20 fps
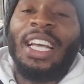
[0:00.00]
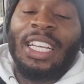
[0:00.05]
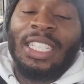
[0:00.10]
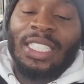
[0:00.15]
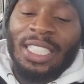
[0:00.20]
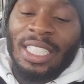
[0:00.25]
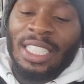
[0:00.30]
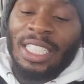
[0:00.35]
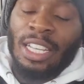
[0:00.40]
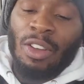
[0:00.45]

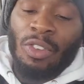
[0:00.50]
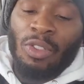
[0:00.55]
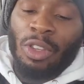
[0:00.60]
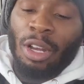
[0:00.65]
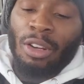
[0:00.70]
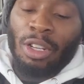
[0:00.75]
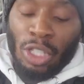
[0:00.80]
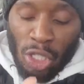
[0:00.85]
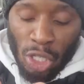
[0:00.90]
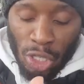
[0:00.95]
CJ on
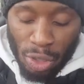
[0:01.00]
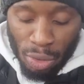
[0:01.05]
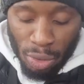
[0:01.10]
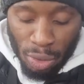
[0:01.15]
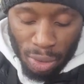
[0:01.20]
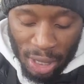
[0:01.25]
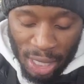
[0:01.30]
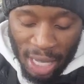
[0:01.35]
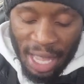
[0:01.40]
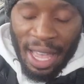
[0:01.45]

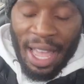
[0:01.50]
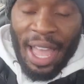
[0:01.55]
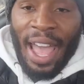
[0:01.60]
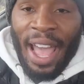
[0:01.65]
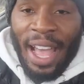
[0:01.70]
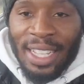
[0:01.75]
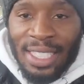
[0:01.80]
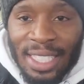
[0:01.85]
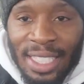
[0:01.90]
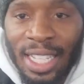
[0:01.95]
32s has